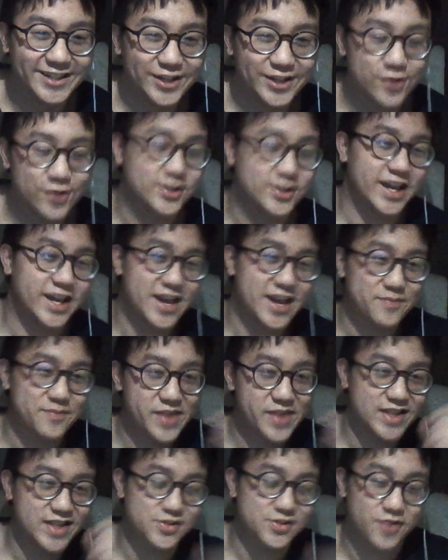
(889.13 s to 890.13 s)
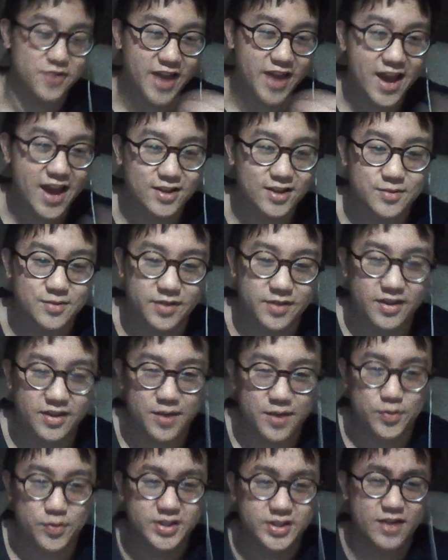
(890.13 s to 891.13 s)
he was like eating pizza or cake or something, and
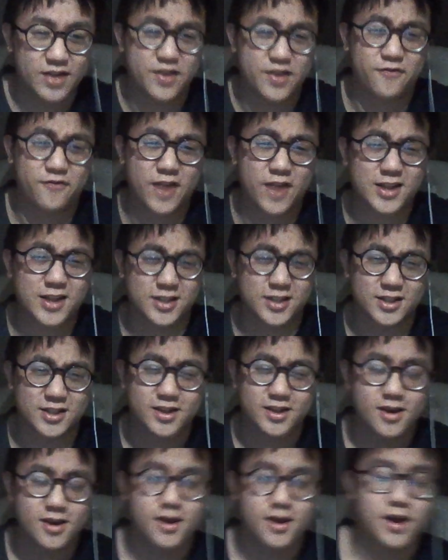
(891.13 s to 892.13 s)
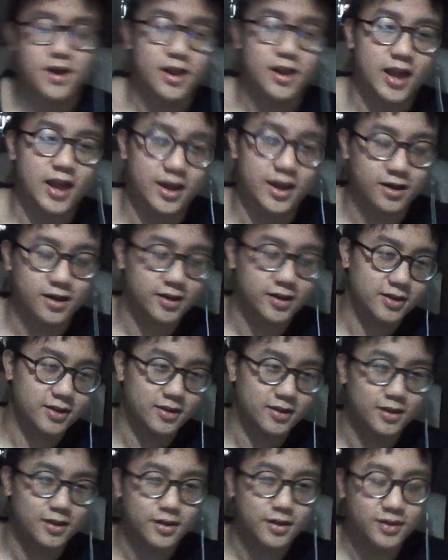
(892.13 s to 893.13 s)
he puts it down and he flexes, like,
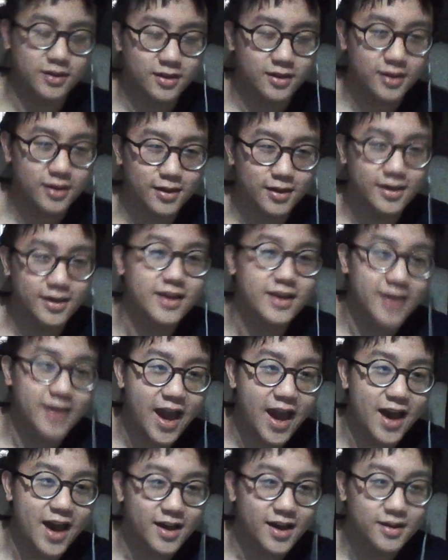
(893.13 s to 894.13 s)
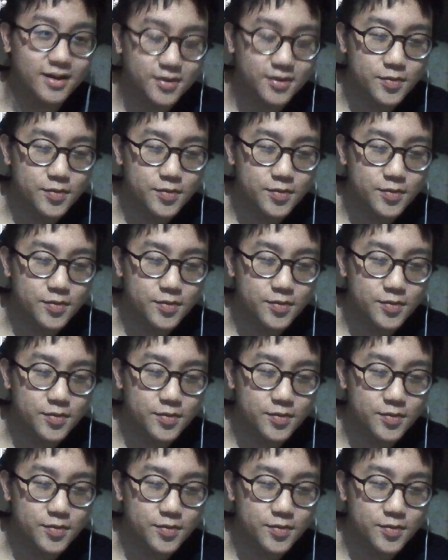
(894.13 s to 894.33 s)
yeah,